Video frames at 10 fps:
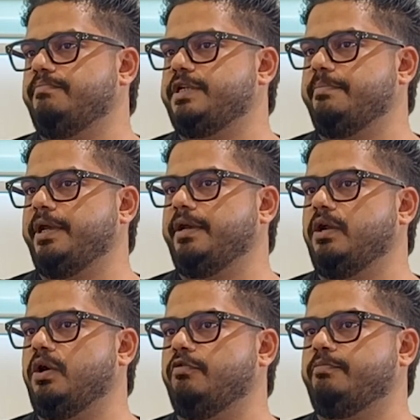shipping a
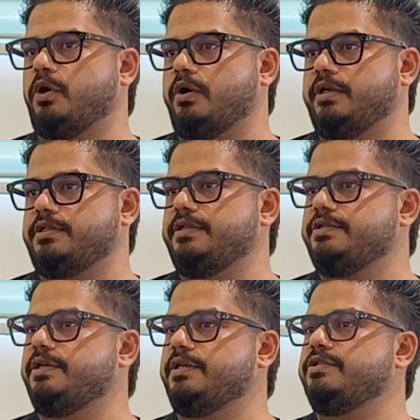lot of products
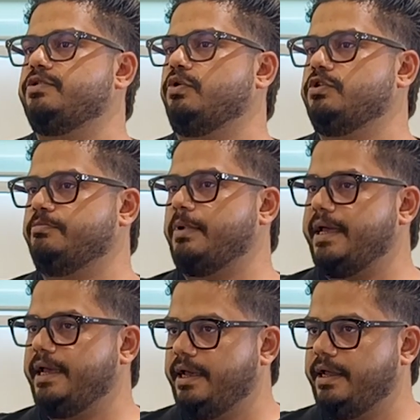in certain zones
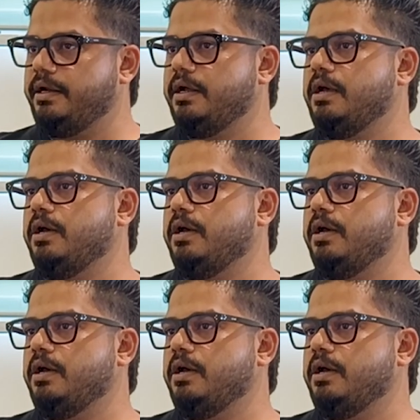by air